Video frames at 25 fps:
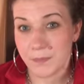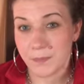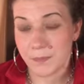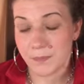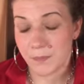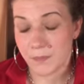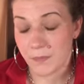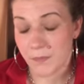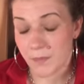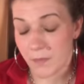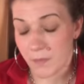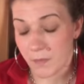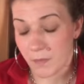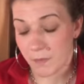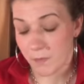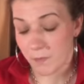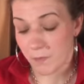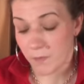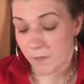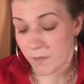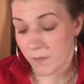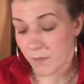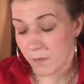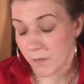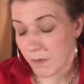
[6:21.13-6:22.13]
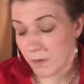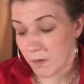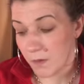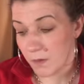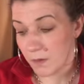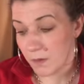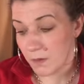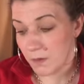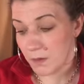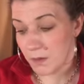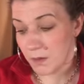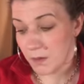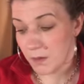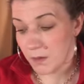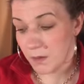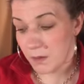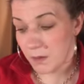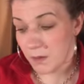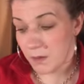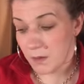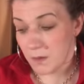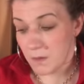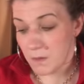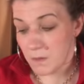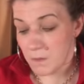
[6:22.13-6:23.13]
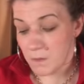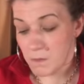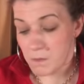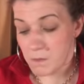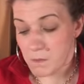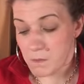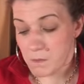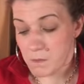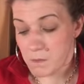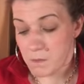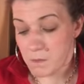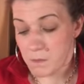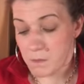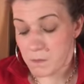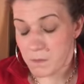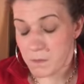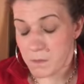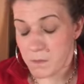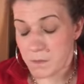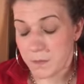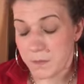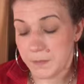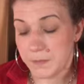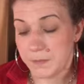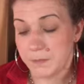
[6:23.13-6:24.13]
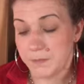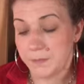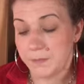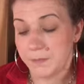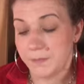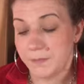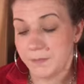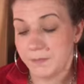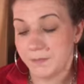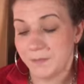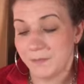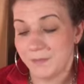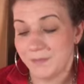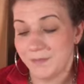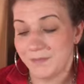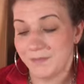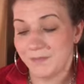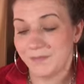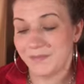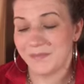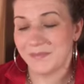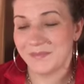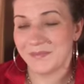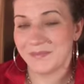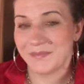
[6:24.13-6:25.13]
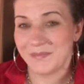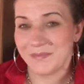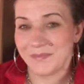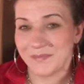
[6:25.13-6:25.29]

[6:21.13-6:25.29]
No one is speaking in this clip.